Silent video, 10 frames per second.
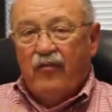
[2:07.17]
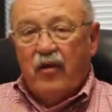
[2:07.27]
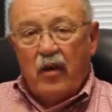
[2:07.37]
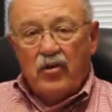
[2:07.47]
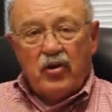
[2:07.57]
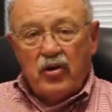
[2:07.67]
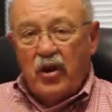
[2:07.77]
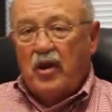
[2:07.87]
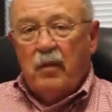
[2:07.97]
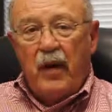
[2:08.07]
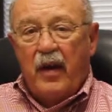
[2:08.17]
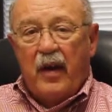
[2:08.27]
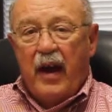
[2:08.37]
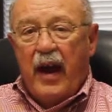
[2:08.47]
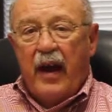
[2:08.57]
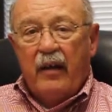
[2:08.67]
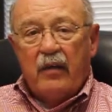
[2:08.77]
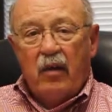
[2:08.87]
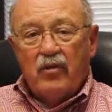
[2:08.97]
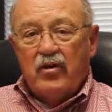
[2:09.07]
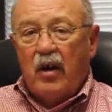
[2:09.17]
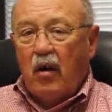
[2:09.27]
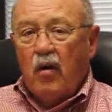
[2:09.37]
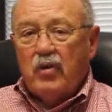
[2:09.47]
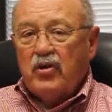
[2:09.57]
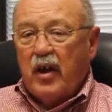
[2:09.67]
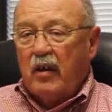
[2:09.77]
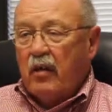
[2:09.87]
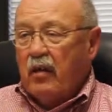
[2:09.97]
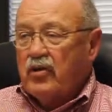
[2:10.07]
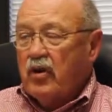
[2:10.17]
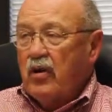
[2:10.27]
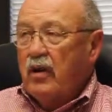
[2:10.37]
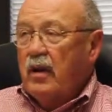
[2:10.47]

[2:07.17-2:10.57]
here's this independent guy, always stand on his own.